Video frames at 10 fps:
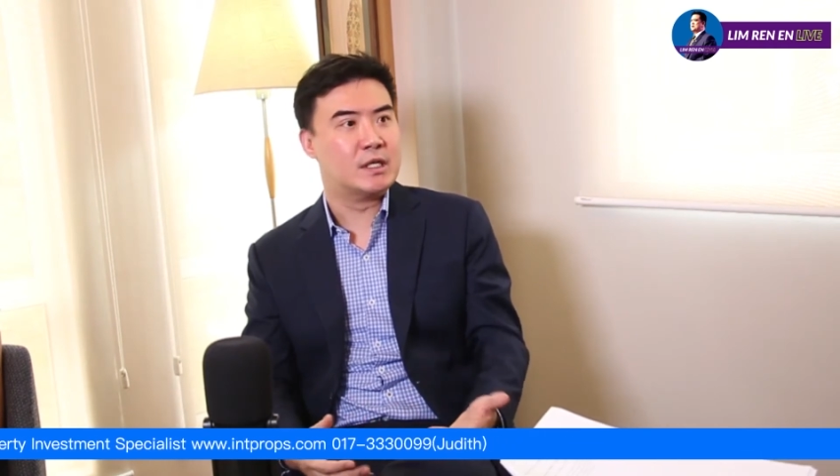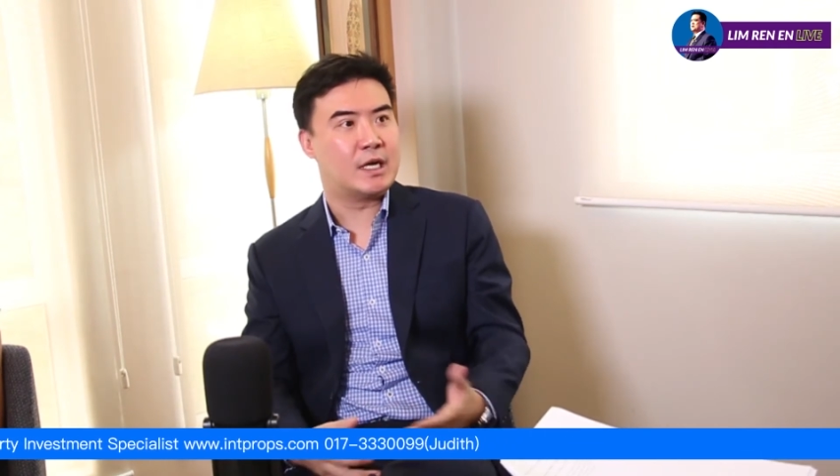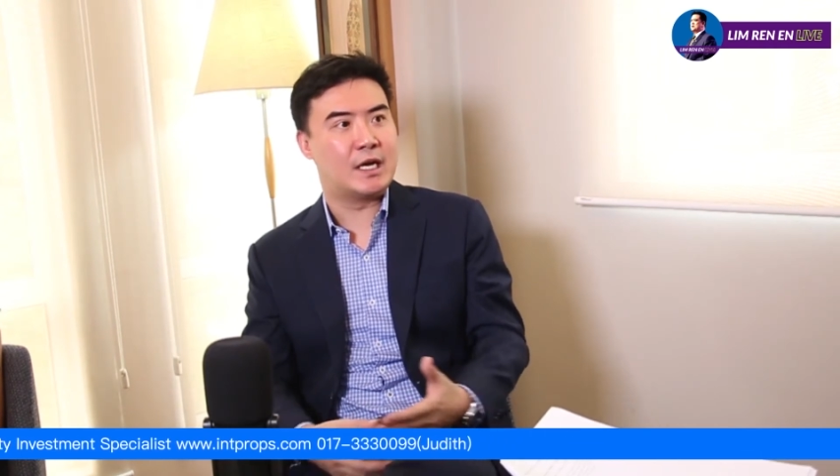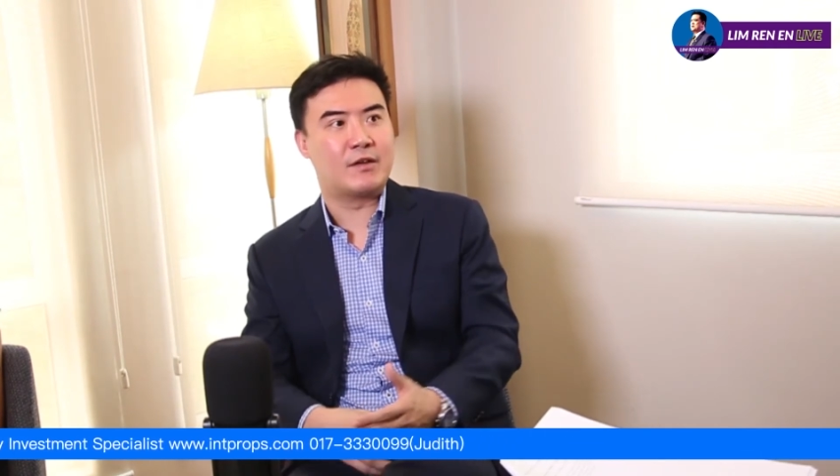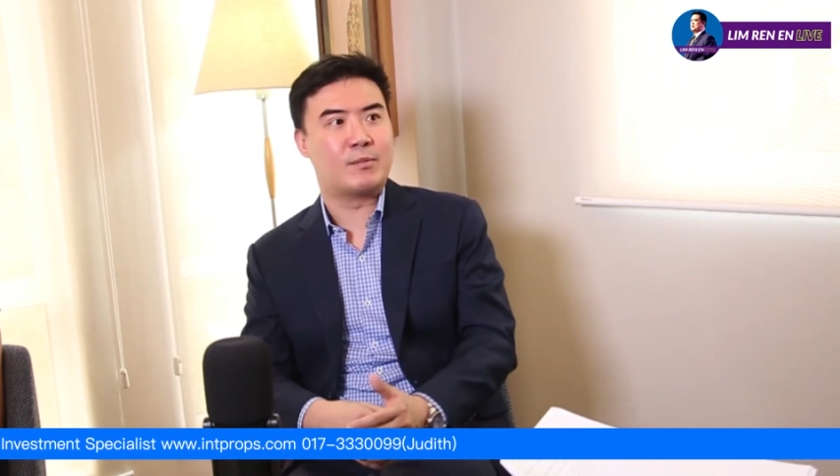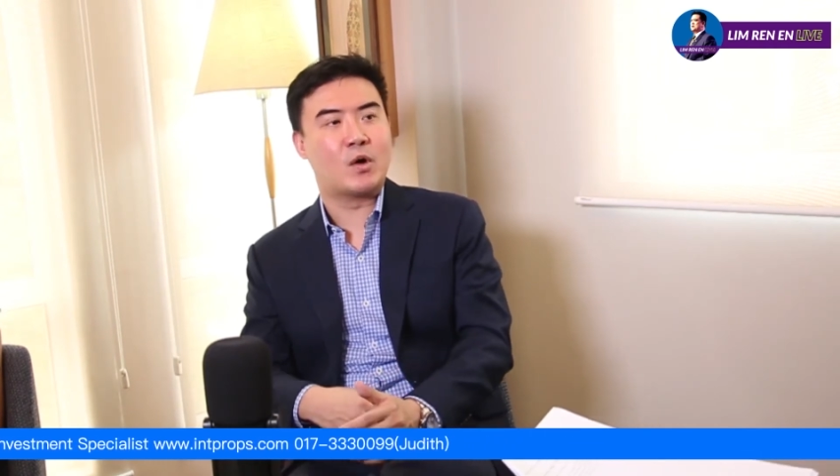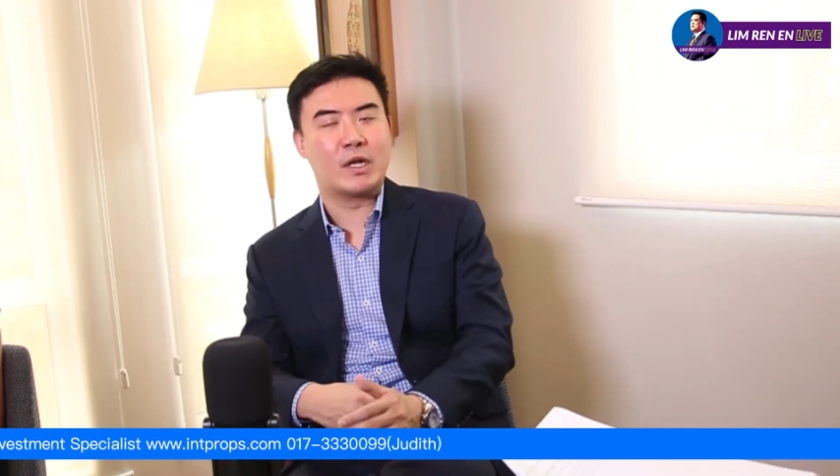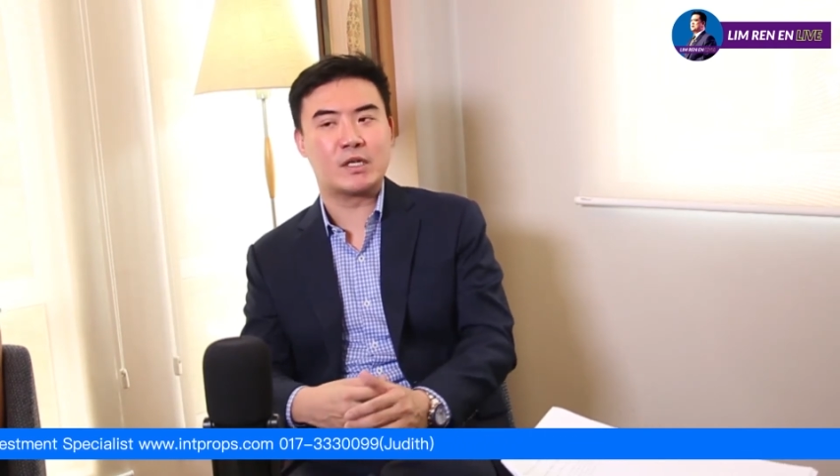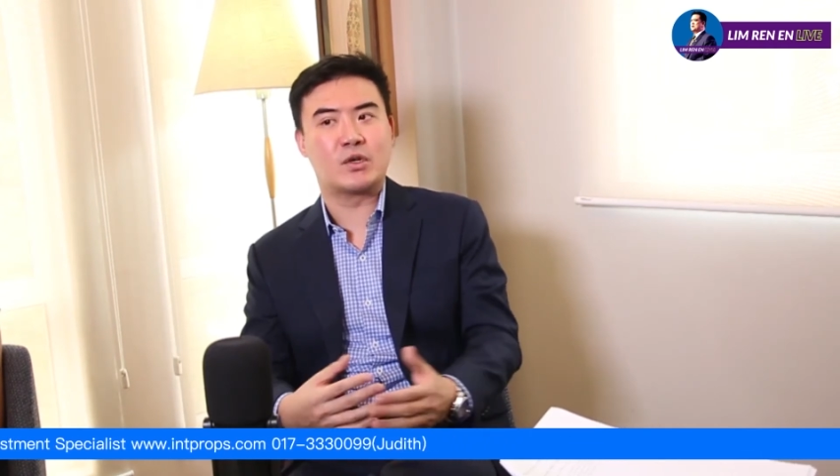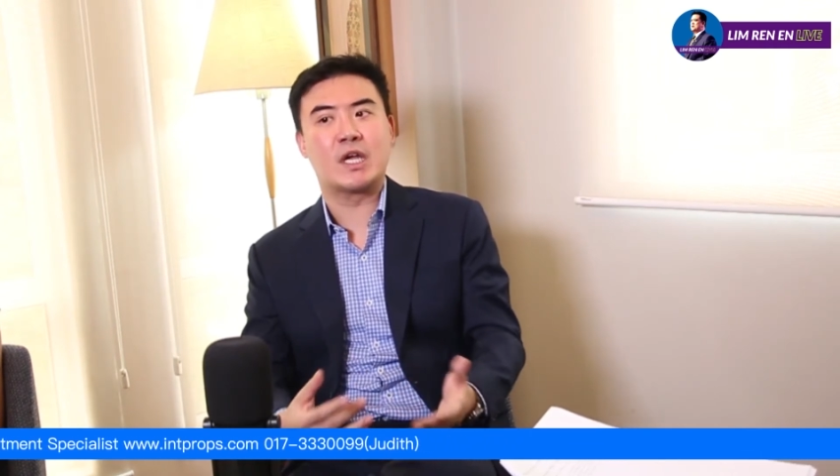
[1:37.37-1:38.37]
and have more or
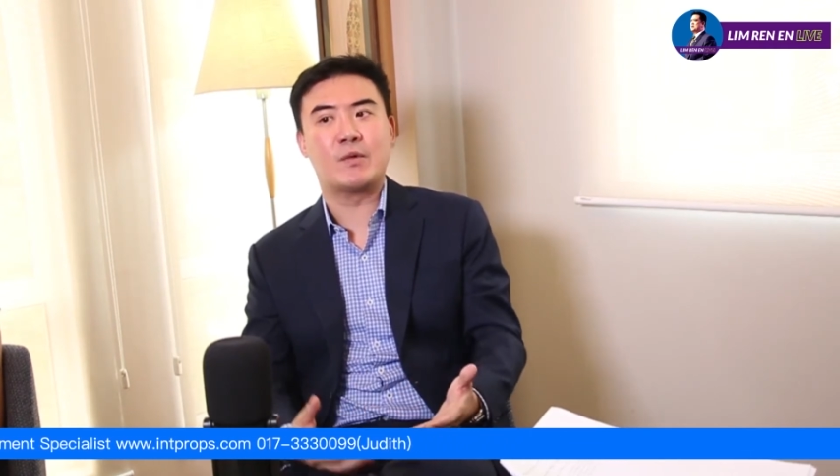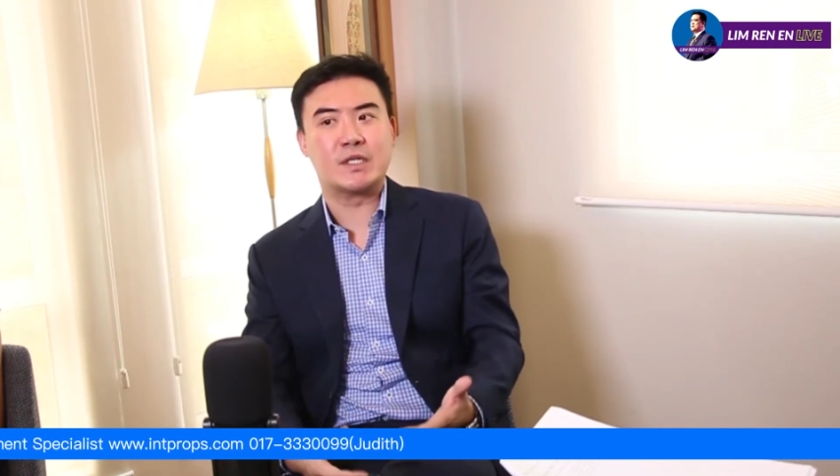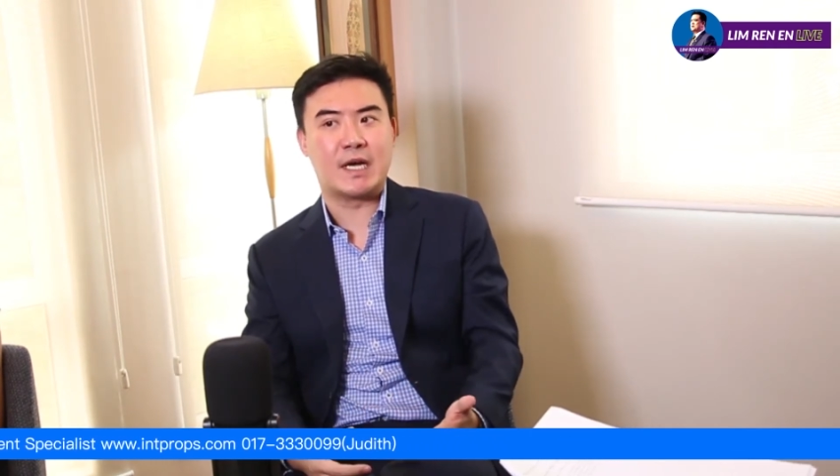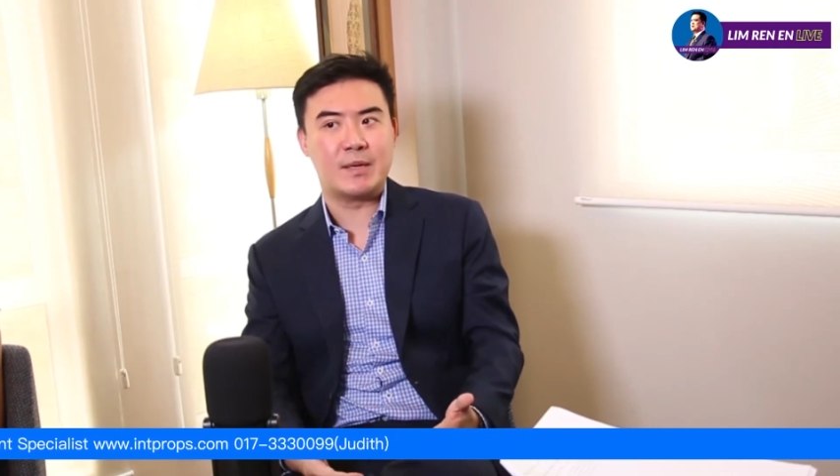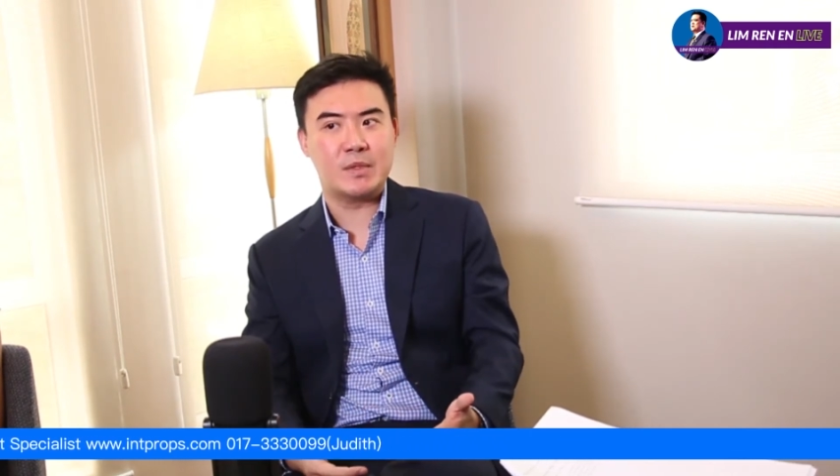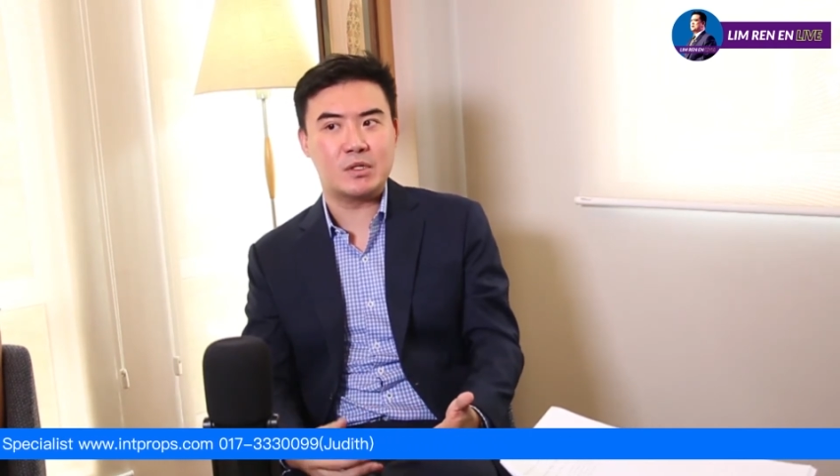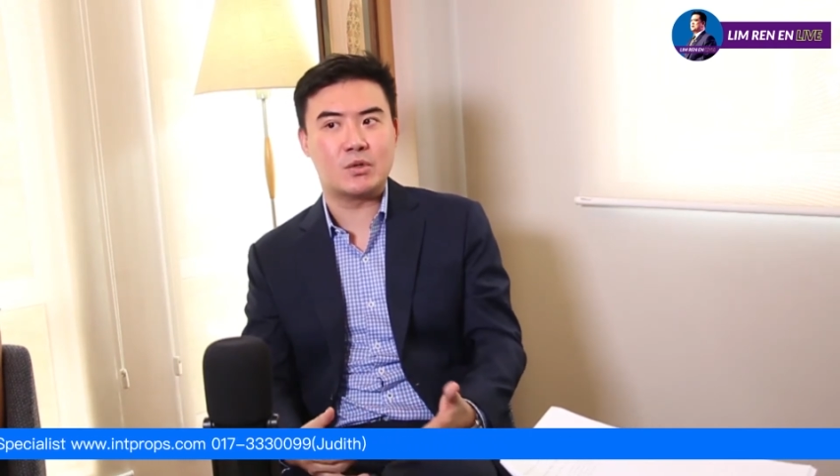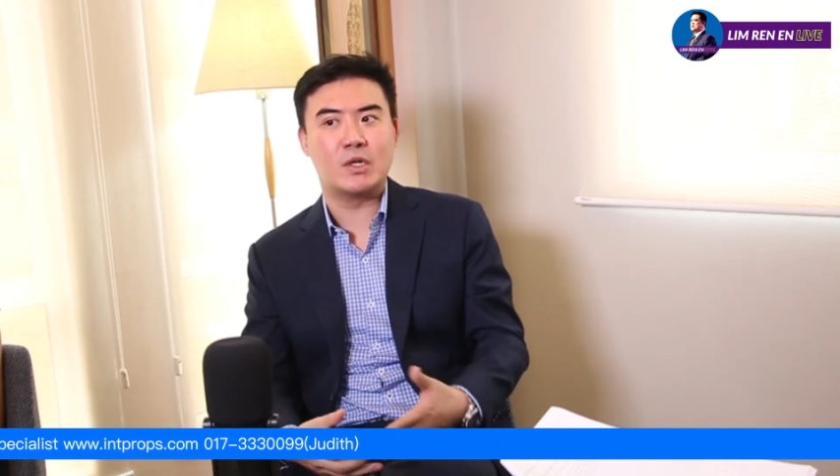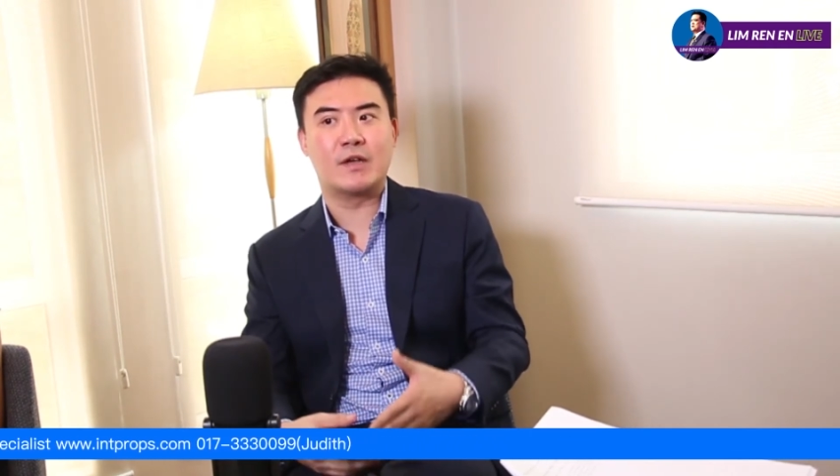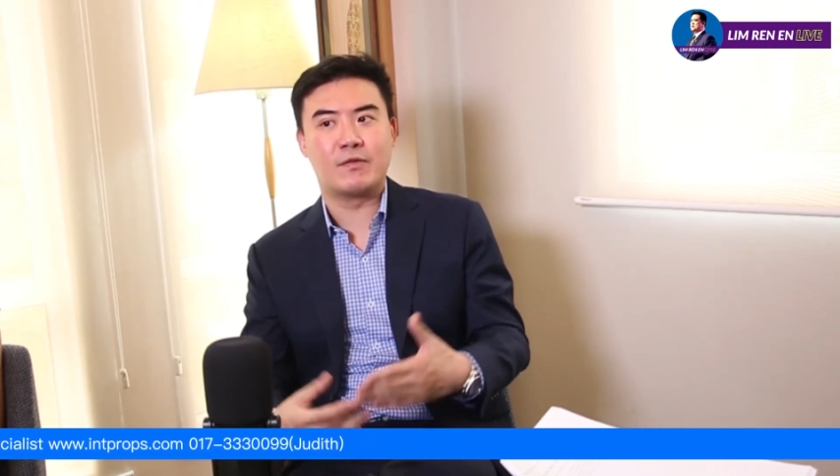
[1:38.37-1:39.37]
less looking at retirement. So
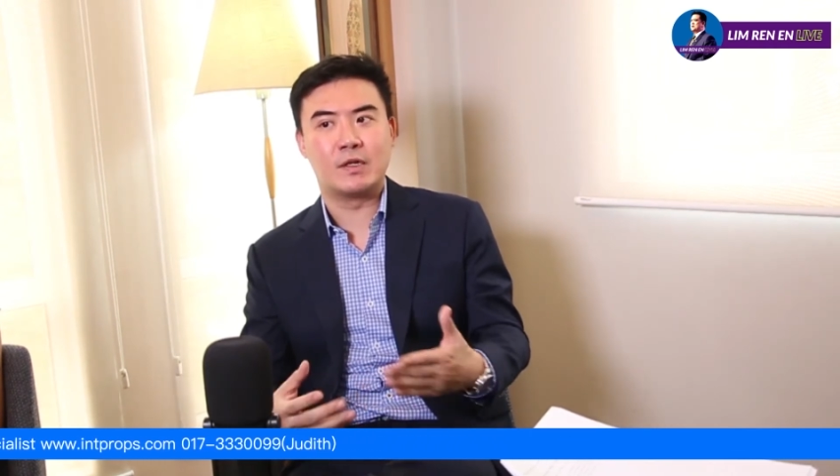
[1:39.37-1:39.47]
they have